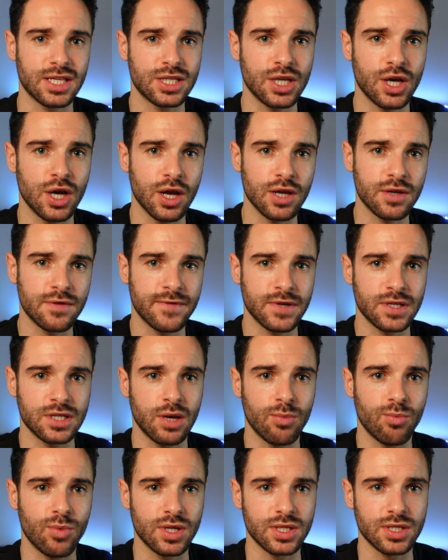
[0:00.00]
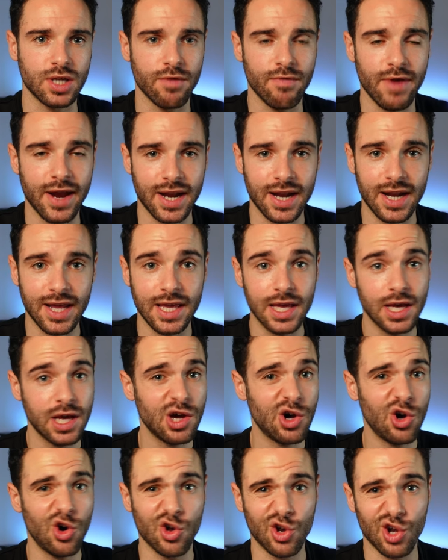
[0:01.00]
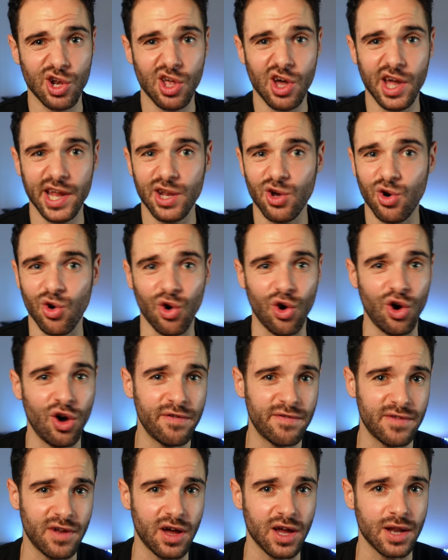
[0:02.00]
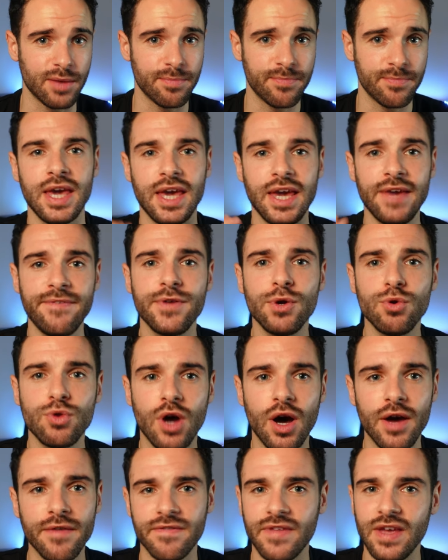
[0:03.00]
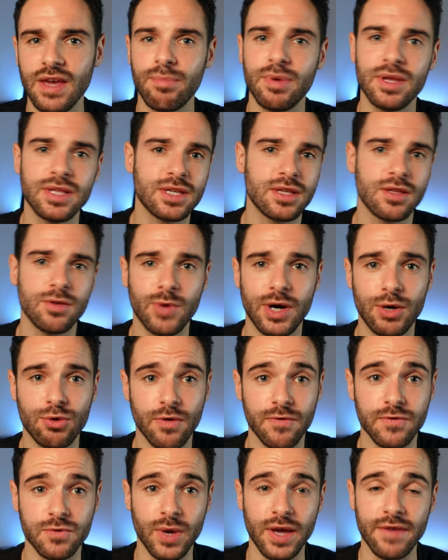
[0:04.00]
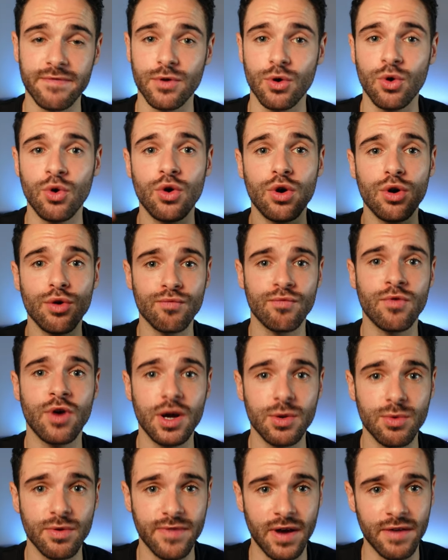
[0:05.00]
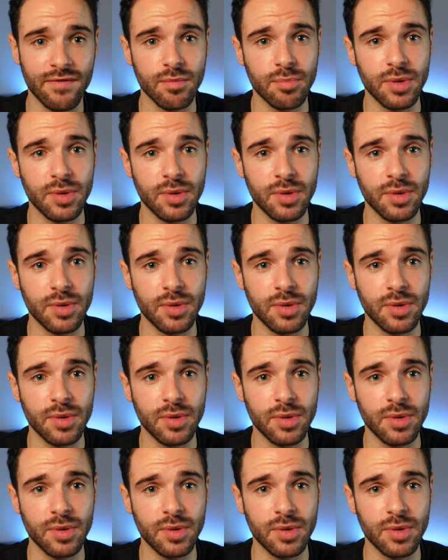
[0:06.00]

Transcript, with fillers: search for someone directly, online or offline. If you dive deep into the world of Zwift or ride with other